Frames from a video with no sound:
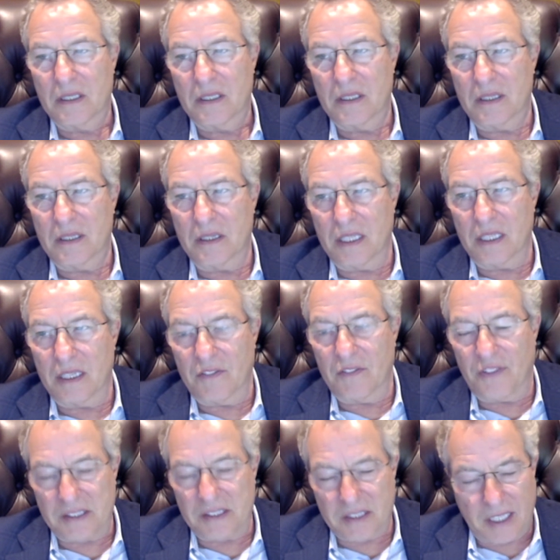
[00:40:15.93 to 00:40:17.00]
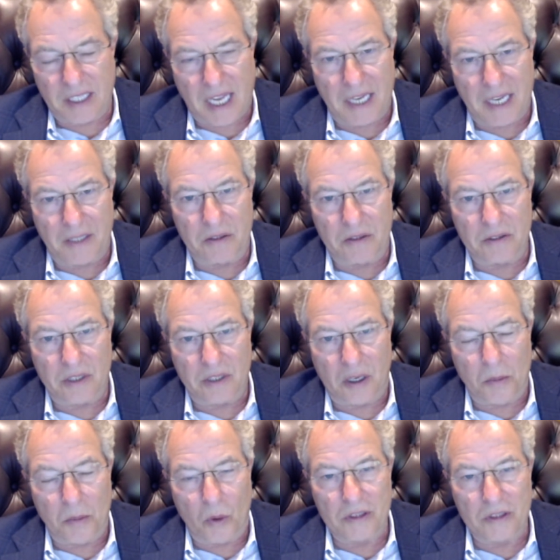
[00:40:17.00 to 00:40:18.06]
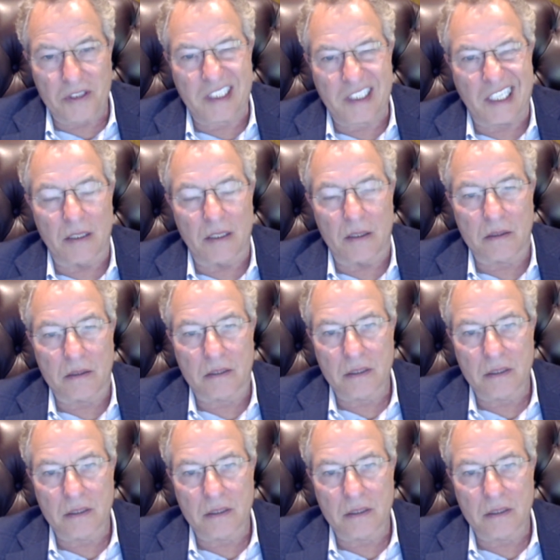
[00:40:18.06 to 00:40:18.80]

the investigators are more skilled